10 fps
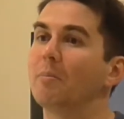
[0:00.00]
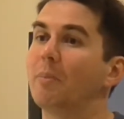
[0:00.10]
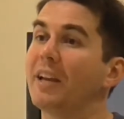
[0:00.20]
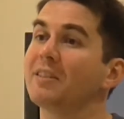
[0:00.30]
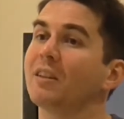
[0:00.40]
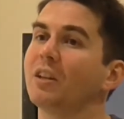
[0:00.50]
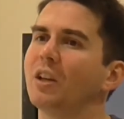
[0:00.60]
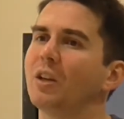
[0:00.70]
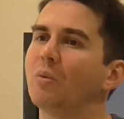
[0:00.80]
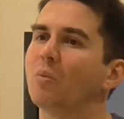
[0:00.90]

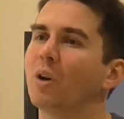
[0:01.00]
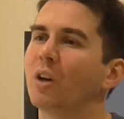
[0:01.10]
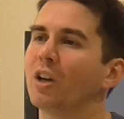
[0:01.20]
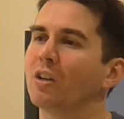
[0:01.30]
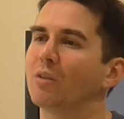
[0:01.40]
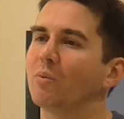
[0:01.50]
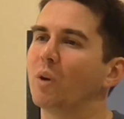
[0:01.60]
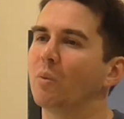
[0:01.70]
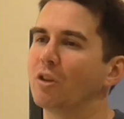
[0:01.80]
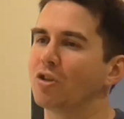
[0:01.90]
Basically
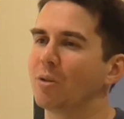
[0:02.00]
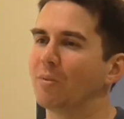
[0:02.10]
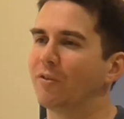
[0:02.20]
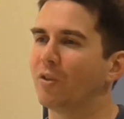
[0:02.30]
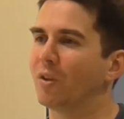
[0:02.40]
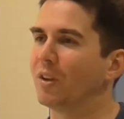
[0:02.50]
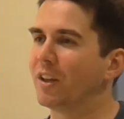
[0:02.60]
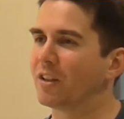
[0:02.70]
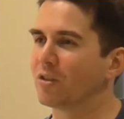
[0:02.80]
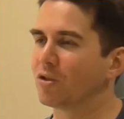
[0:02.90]
what we showed before in
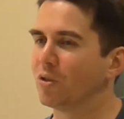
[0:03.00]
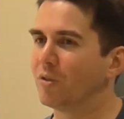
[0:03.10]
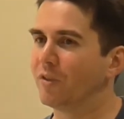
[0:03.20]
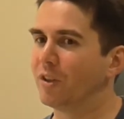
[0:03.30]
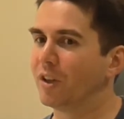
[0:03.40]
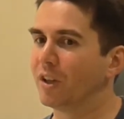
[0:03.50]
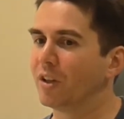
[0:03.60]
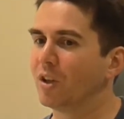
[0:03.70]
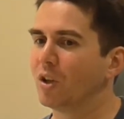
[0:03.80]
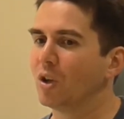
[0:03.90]
that short video.
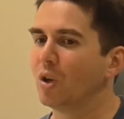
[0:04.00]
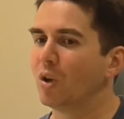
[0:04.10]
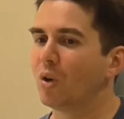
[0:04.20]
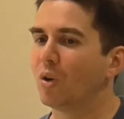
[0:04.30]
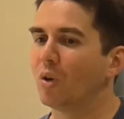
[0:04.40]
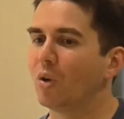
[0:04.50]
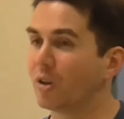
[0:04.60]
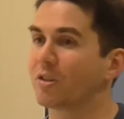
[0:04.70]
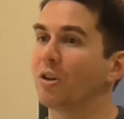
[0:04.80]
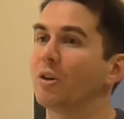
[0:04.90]

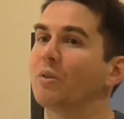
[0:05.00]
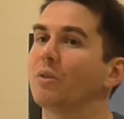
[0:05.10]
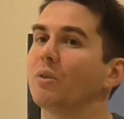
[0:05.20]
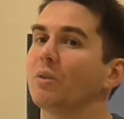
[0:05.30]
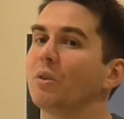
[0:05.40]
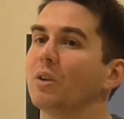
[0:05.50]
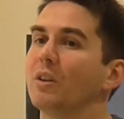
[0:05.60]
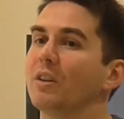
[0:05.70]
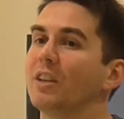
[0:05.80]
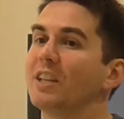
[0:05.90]
Also,
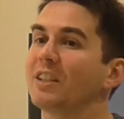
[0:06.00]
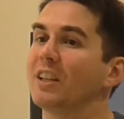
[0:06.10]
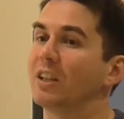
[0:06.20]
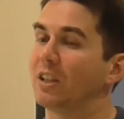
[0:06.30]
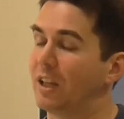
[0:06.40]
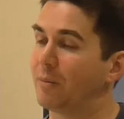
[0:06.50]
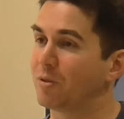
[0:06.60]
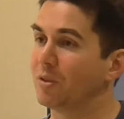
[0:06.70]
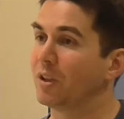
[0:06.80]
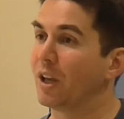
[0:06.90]
this can
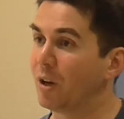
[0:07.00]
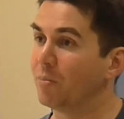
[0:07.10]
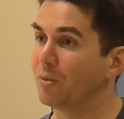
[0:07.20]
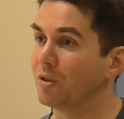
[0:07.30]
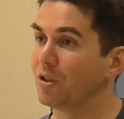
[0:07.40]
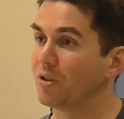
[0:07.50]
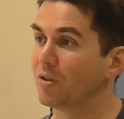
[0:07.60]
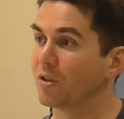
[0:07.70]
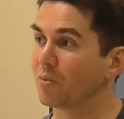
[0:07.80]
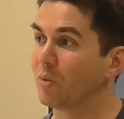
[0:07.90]
absolutely help
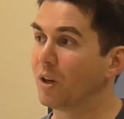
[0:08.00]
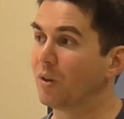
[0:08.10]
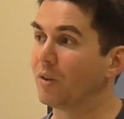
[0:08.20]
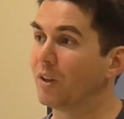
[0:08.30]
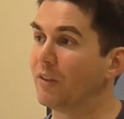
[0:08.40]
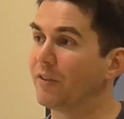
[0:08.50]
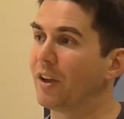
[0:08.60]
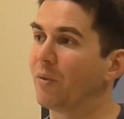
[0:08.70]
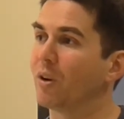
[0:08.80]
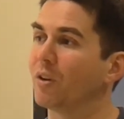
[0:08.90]
musicians as well if
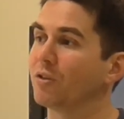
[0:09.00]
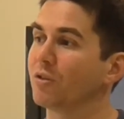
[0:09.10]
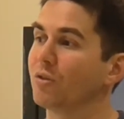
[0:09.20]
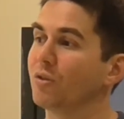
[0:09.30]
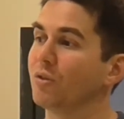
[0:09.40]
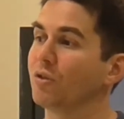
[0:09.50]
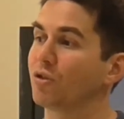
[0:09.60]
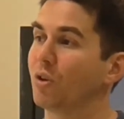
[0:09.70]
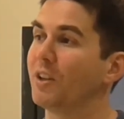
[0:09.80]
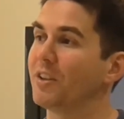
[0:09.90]
they wanted to
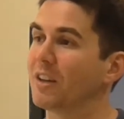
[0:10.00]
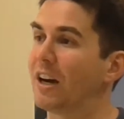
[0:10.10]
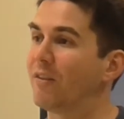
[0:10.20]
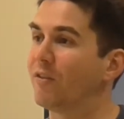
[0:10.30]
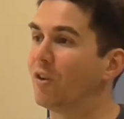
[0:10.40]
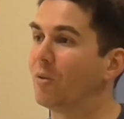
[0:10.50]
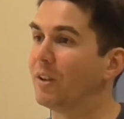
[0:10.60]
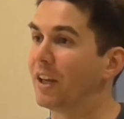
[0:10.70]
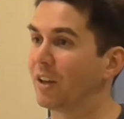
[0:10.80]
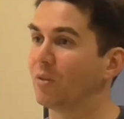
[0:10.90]
try this art form,
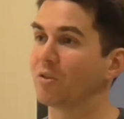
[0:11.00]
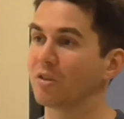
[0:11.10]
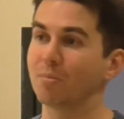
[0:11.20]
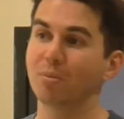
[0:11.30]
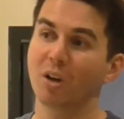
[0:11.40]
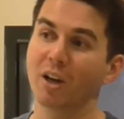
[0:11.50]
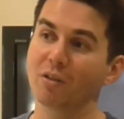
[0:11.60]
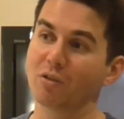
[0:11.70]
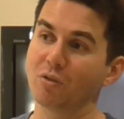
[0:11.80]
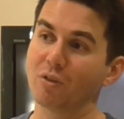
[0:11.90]
and they can also apply
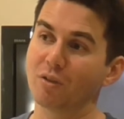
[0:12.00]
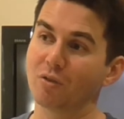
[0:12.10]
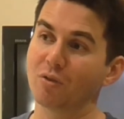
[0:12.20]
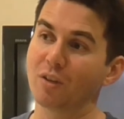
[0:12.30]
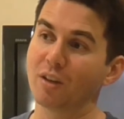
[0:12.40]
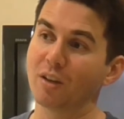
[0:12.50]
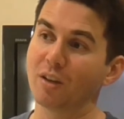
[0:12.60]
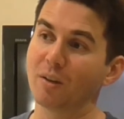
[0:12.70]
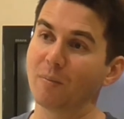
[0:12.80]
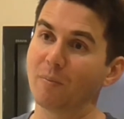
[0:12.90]
it
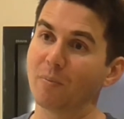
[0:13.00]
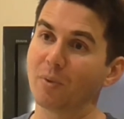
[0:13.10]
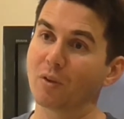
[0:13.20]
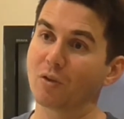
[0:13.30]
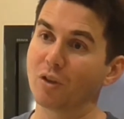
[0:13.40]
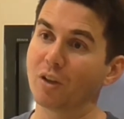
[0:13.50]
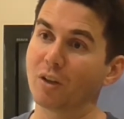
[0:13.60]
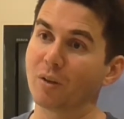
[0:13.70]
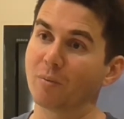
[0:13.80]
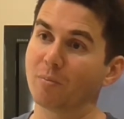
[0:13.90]
to
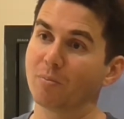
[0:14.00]
their